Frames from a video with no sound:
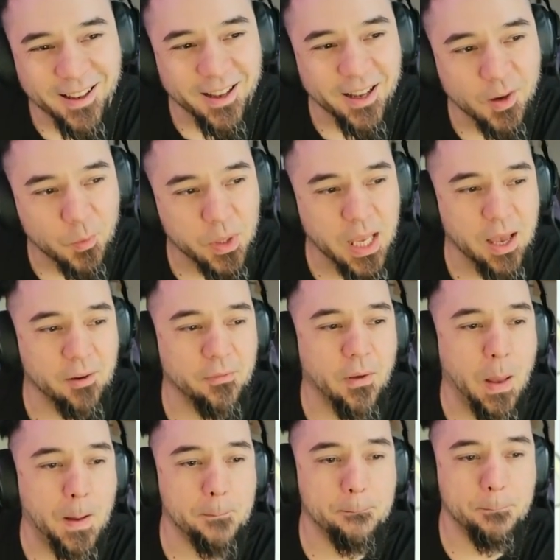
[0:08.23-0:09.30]
We have
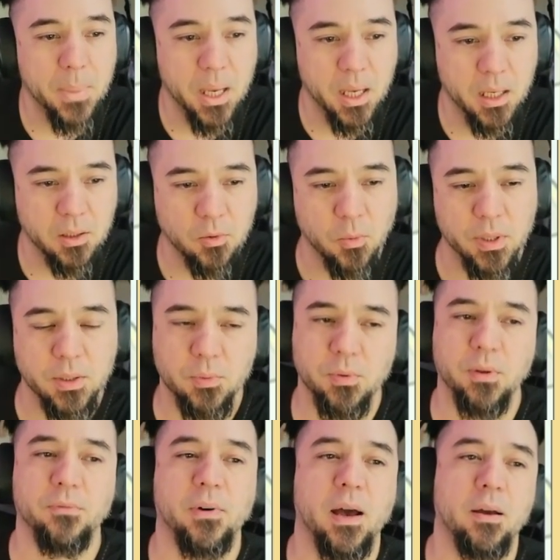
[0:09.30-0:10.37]
May
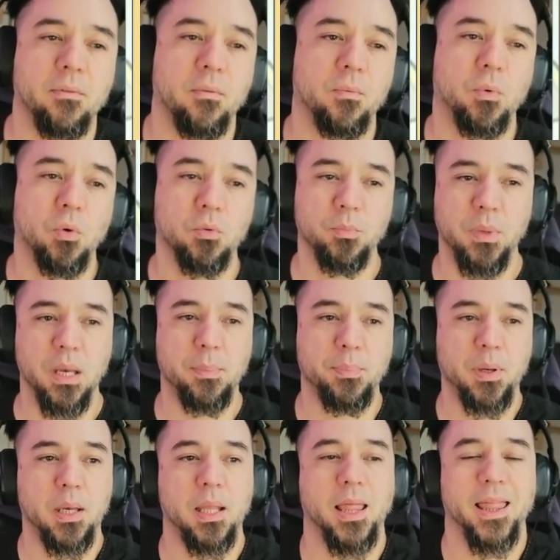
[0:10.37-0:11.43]
2025 roadmap.
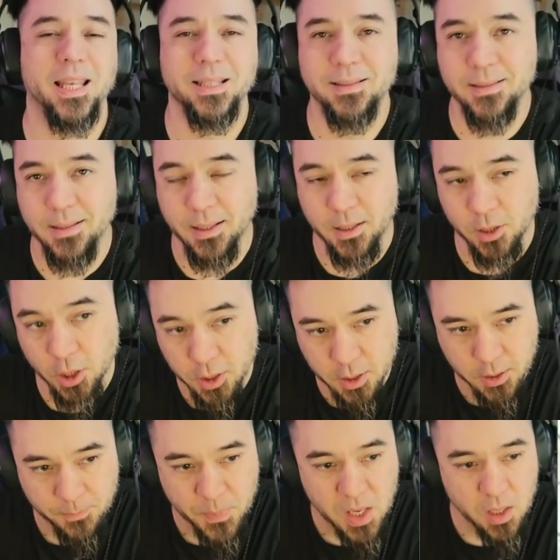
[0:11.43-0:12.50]
Let's take a
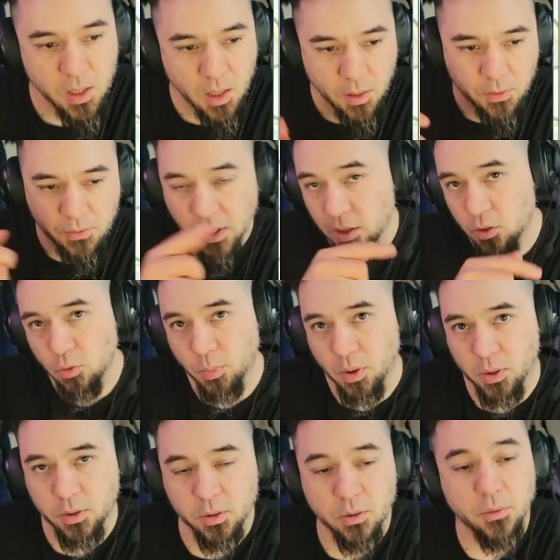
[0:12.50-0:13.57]
look. Thank you,
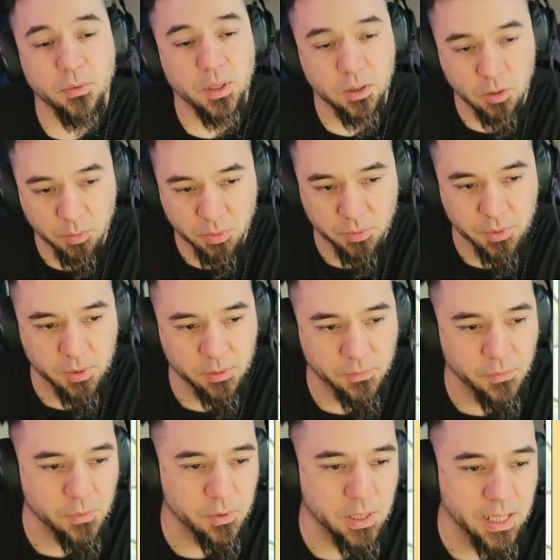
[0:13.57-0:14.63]
Parker. Thank you, Brunhild,
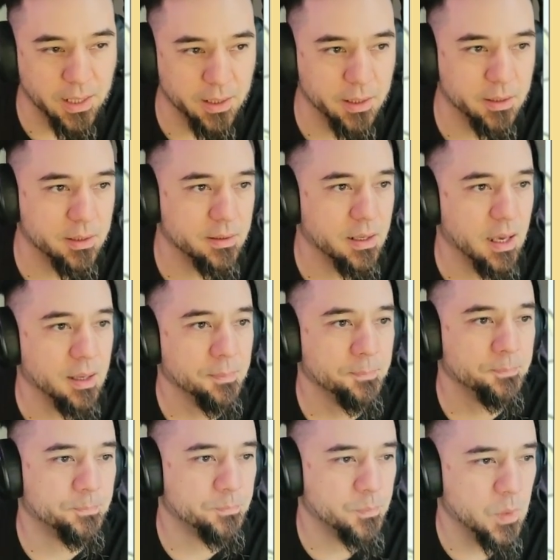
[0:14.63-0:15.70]
for editing this guy.
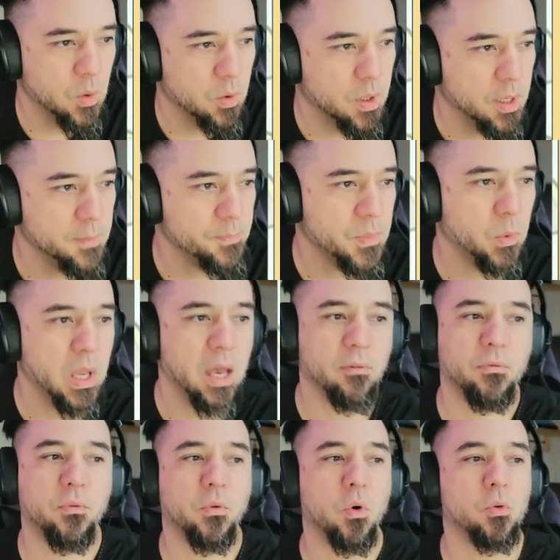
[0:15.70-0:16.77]
Okay, we have
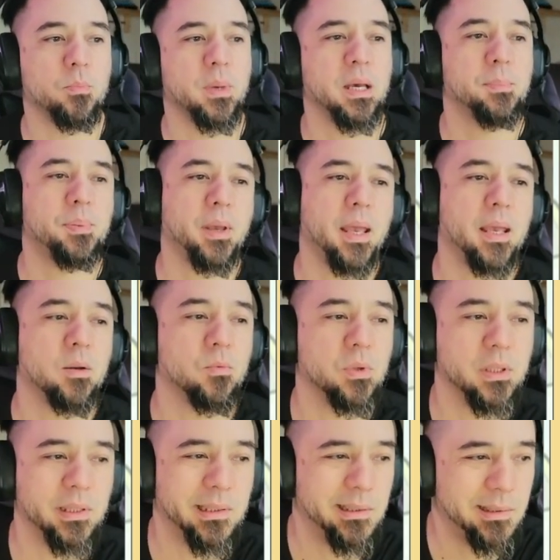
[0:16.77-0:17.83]
roadmap and
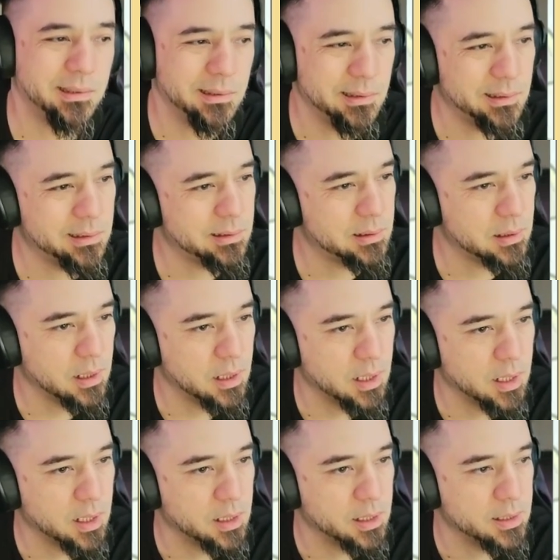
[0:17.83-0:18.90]
releases.
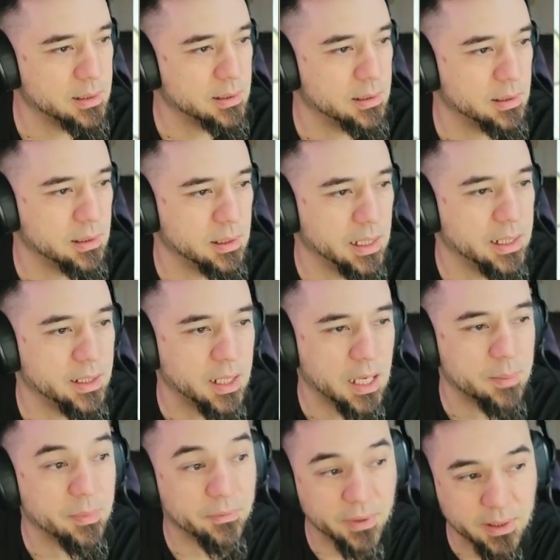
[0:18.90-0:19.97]
Let's see,
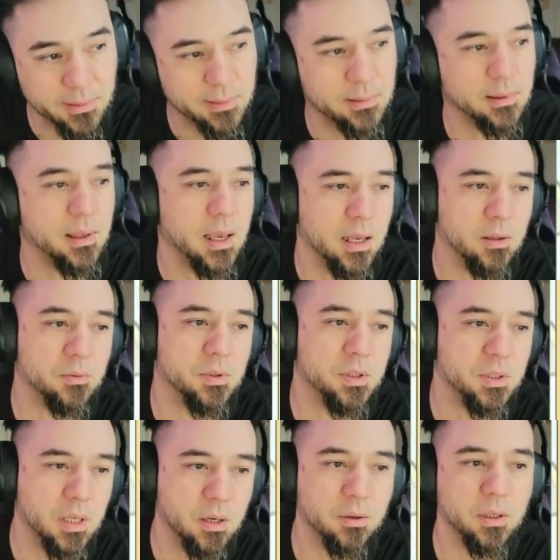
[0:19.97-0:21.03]
in-game events, gallery
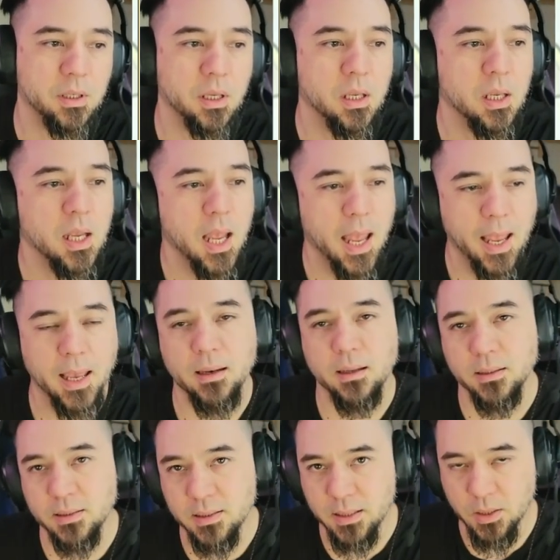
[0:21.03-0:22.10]
sharing, and
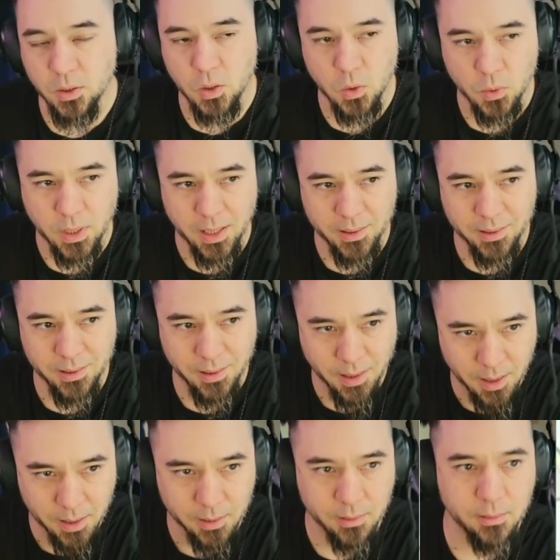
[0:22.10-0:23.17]
a snail code at the
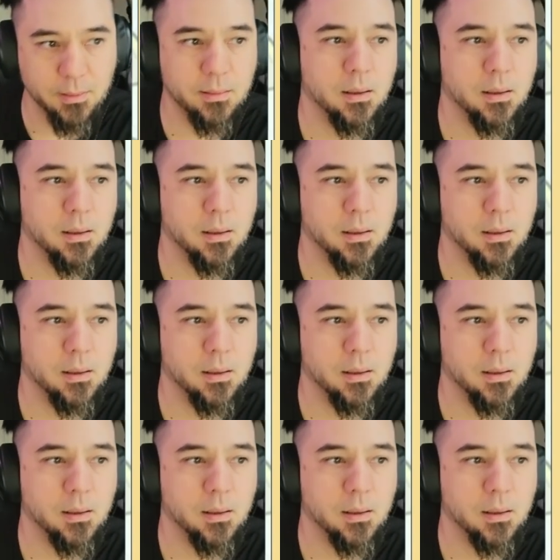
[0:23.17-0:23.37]
end.